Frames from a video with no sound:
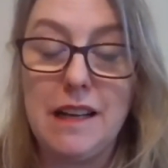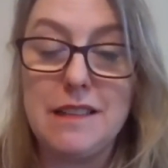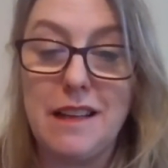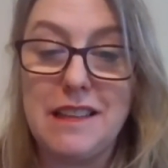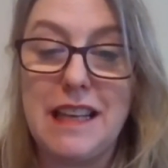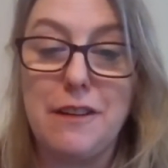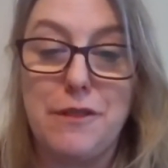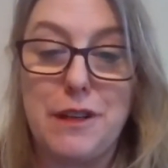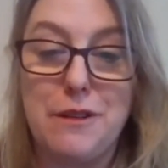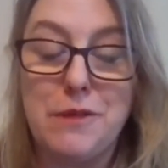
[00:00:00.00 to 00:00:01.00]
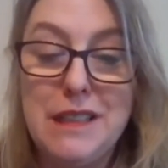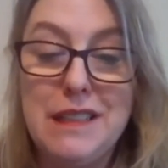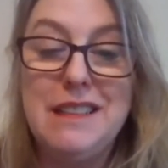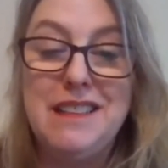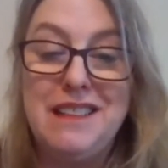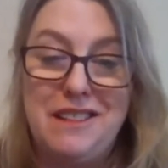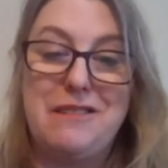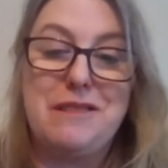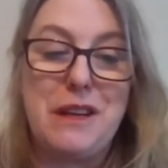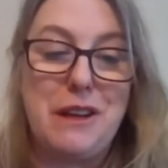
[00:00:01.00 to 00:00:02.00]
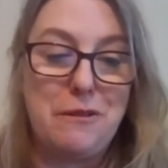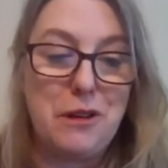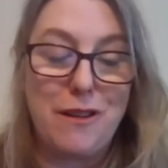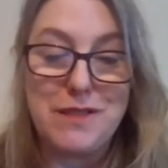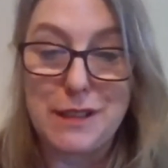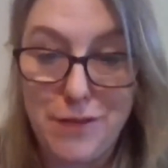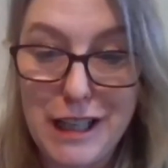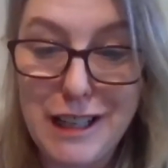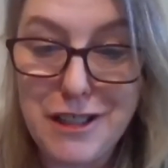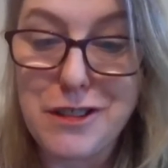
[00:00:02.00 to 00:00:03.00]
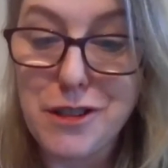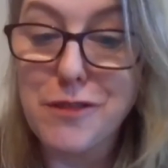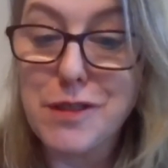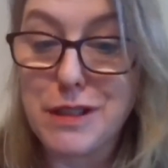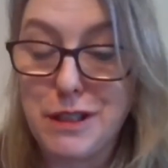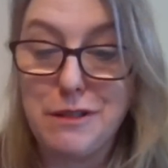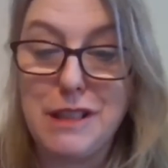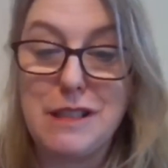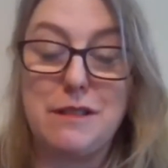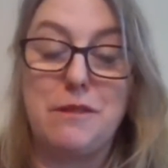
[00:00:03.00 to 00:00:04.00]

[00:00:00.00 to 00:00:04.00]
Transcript: And I think of, you know, you know, you're obviously the financial services union.